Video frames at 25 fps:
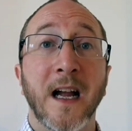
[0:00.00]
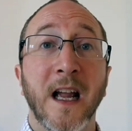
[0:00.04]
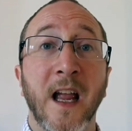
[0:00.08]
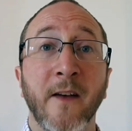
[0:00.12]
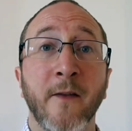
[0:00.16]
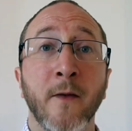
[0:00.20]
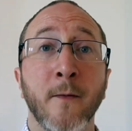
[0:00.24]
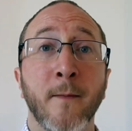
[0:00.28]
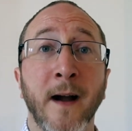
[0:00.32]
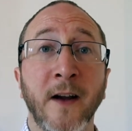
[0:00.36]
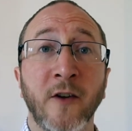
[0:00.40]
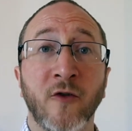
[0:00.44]

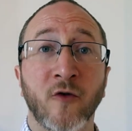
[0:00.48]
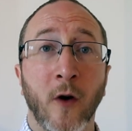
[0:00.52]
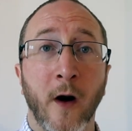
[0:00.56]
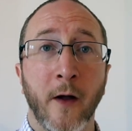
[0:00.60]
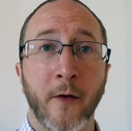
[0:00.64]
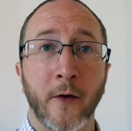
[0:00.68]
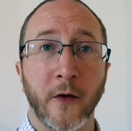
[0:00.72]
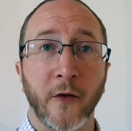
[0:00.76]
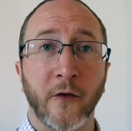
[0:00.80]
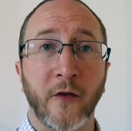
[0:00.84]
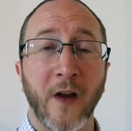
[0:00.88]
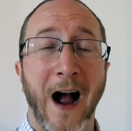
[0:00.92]
Given my
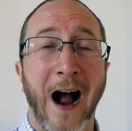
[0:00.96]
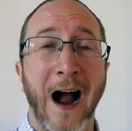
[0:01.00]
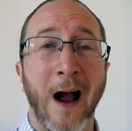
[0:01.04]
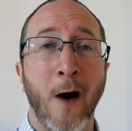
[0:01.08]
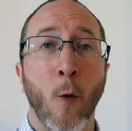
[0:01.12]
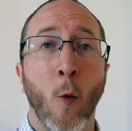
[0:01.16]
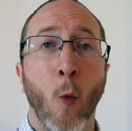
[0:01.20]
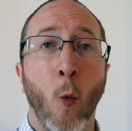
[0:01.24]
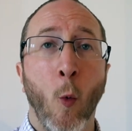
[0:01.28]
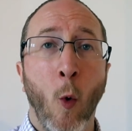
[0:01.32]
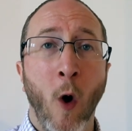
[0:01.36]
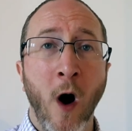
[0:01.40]
druthers,
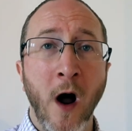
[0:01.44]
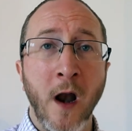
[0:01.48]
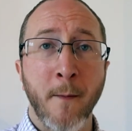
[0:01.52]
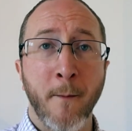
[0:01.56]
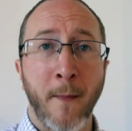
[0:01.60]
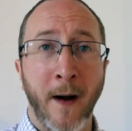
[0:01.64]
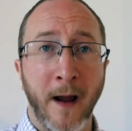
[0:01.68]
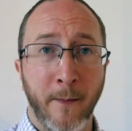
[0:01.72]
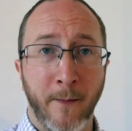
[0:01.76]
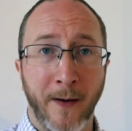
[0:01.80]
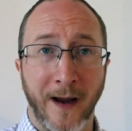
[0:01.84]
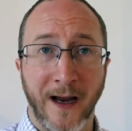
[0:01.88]
I
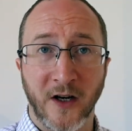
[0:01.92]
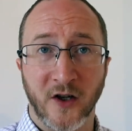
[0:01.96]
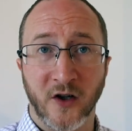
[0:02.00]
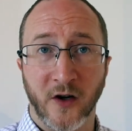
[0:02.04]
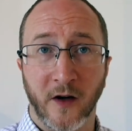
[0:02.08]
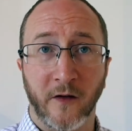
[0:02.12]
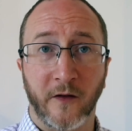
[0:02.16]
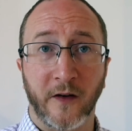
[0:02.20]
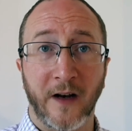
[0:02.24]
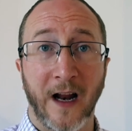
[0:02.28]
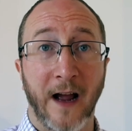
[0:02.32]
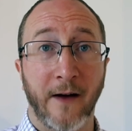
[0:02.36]
want my
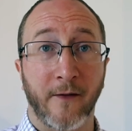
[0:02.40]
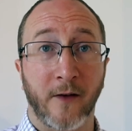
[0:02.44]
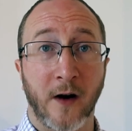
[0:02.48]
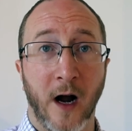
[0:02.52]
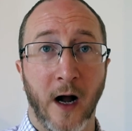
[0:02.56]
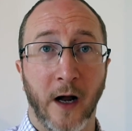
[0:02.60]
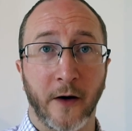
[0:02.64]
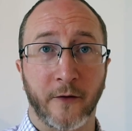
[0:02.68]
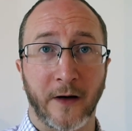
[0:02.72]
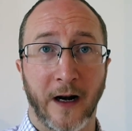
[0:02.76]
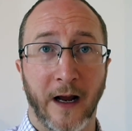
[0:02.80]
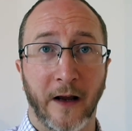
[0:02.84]
patients to have
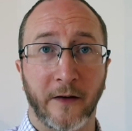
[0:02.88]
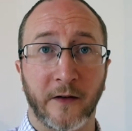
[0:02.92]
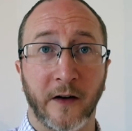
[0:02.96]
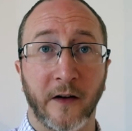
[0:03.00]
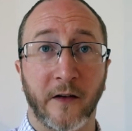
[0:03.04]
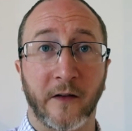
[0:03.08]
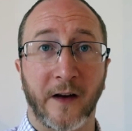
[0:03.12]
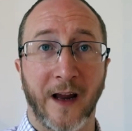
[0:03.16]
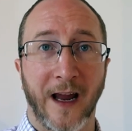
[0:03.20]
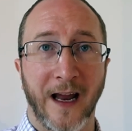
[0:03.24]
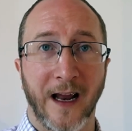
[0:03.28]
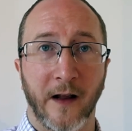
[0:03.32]

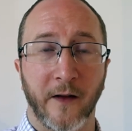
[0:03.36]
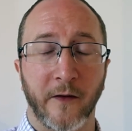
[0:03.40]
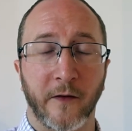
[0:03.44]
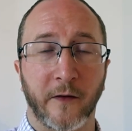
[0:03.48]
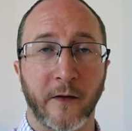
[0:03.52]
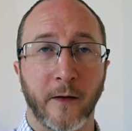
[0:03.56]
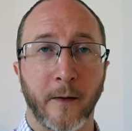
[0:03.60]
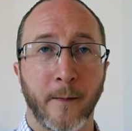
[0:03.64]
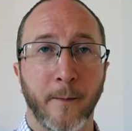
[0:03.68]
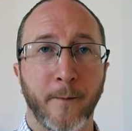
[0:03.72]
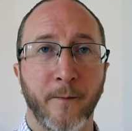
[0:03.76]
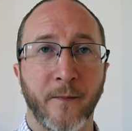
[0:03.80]
contrasted
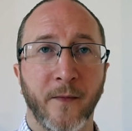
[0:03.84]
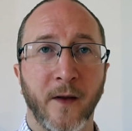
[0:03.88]
scans.